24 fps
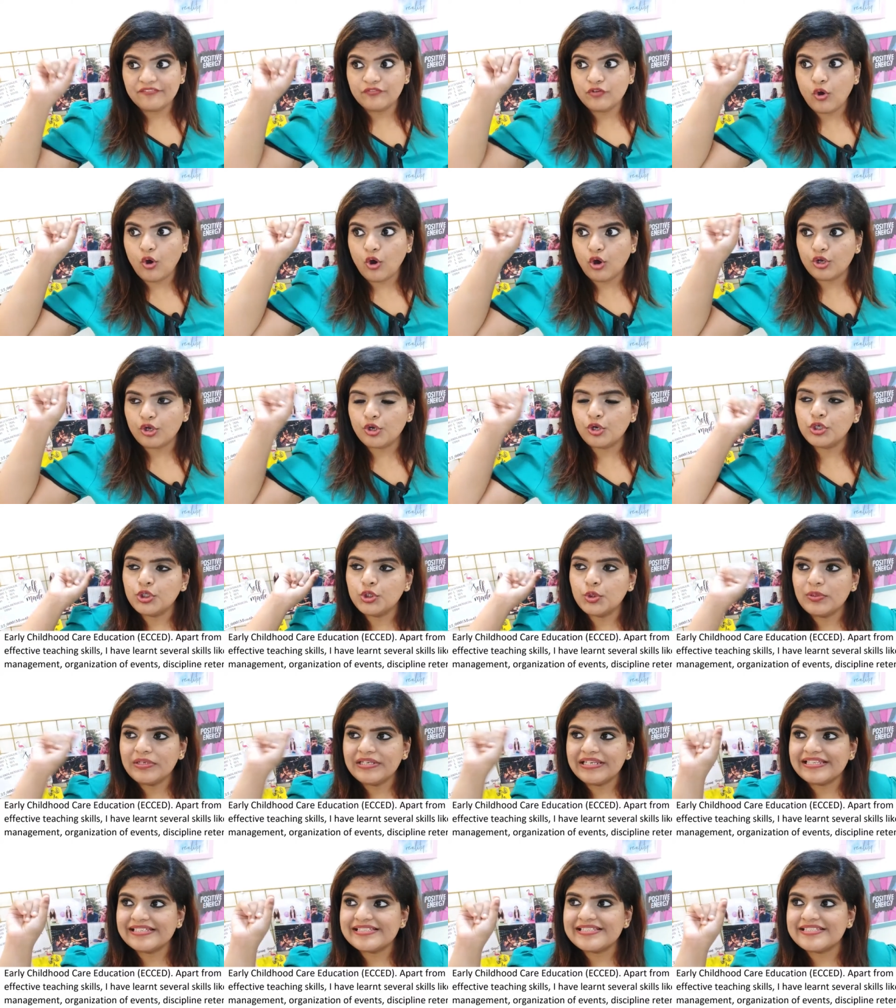I have gone on
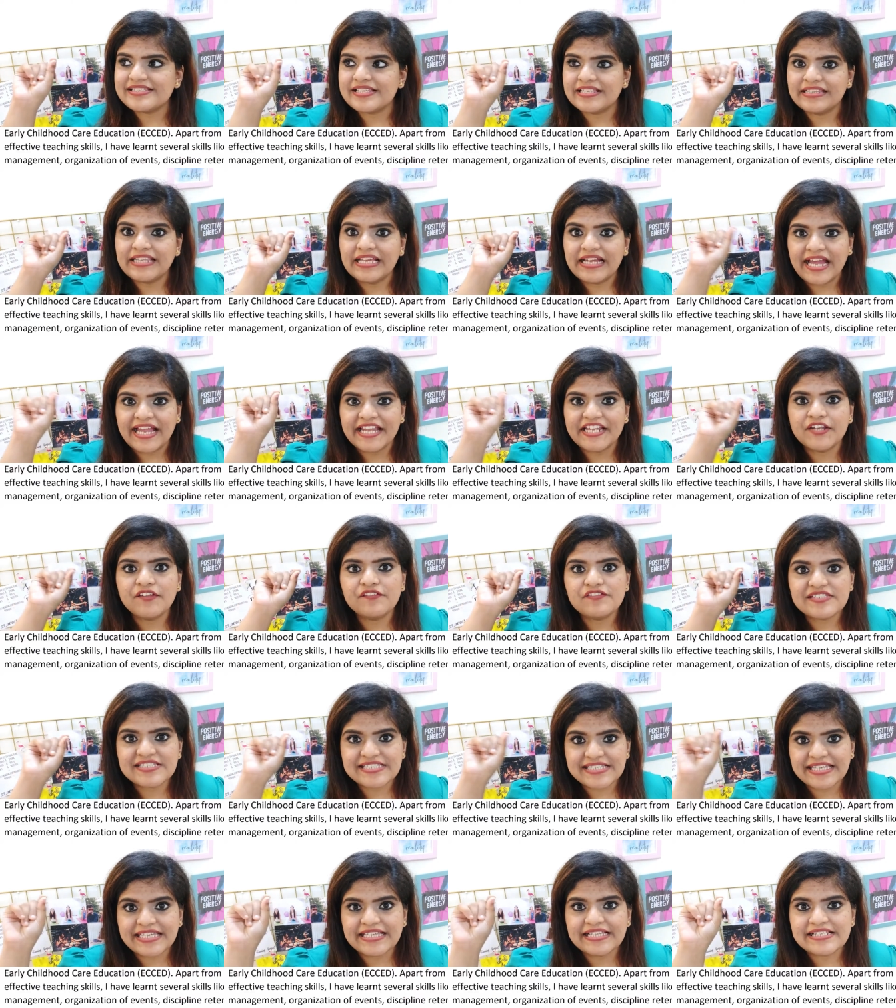to list the kind
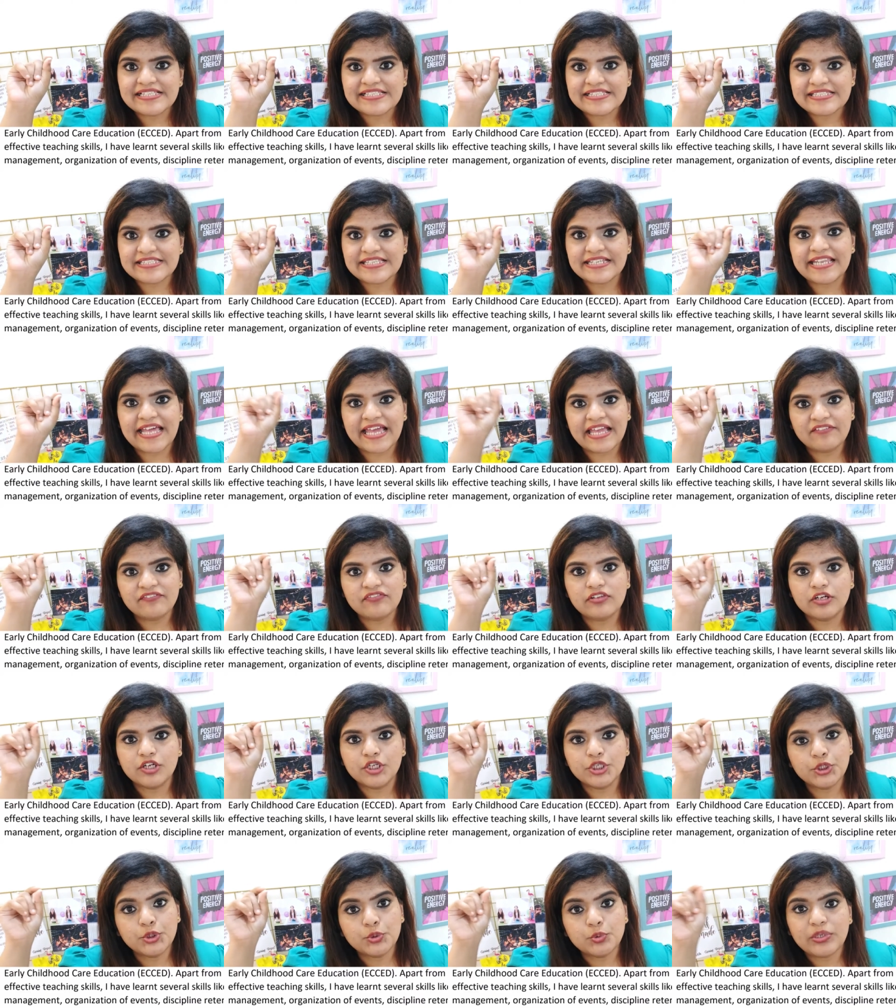of skills that I have
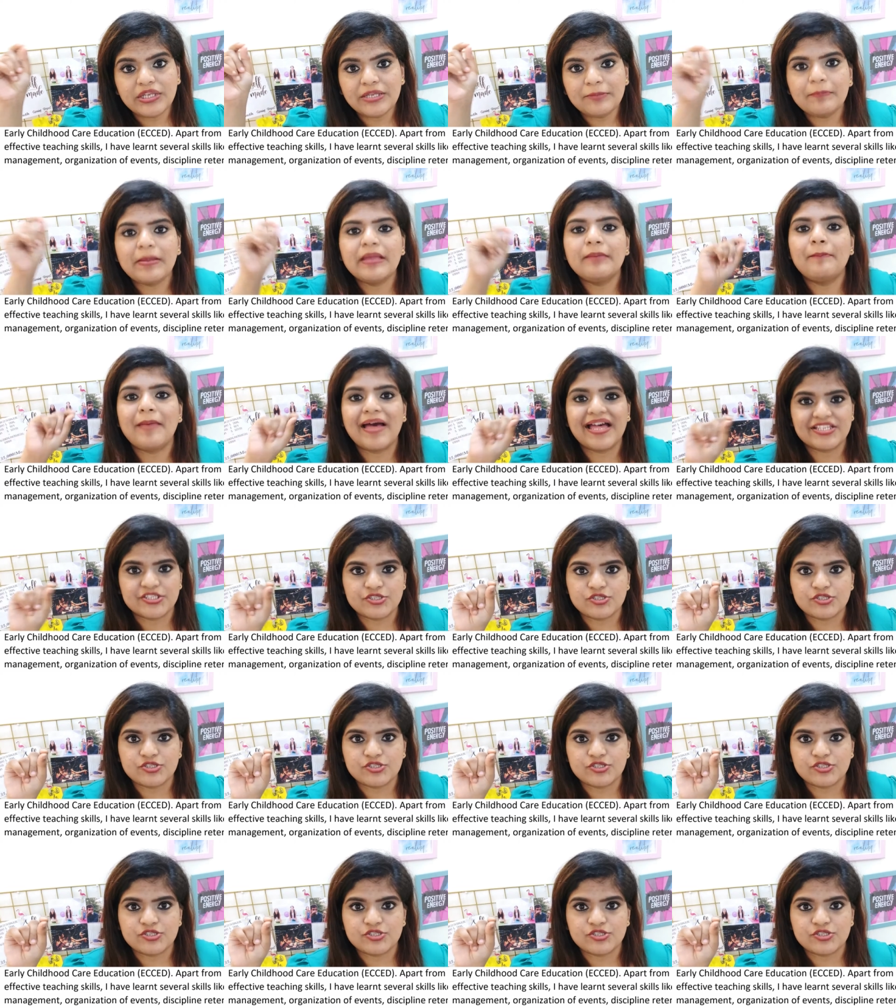learned during my